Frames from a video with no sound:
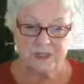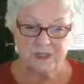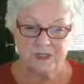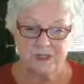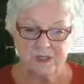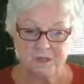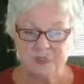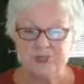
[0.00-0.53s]

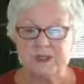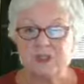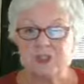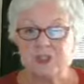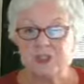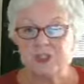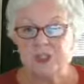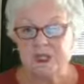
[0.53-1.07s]

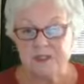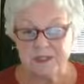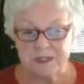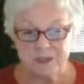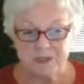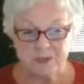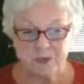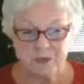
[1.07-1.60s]
speech, and
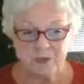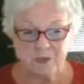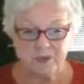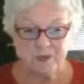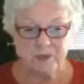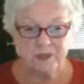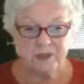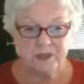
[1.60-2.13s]
some
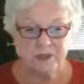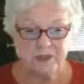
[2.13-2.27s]
movement.